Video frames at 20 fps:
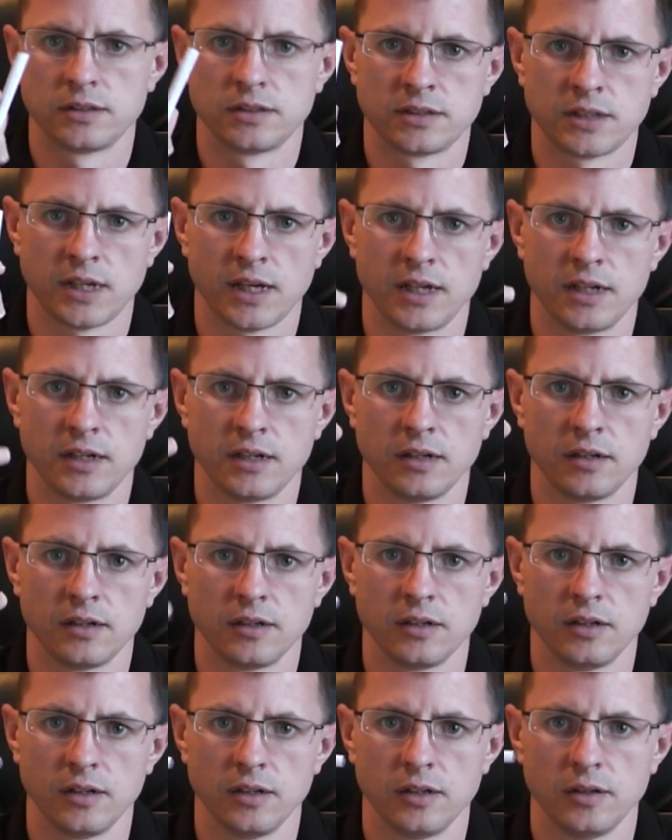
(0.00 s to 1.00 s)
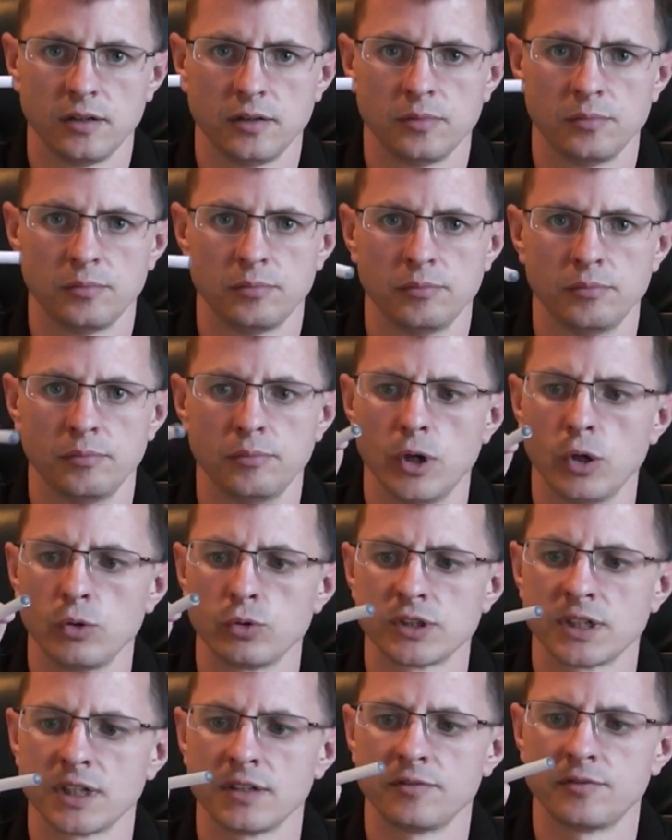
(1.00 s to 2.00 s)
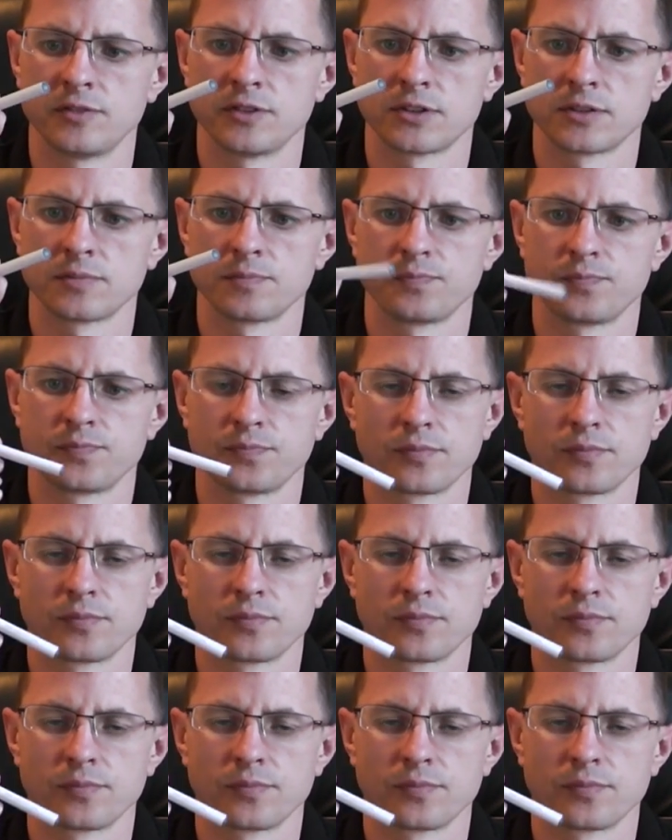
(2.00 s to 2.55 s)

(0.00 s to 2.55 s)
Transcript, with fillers: ten Motives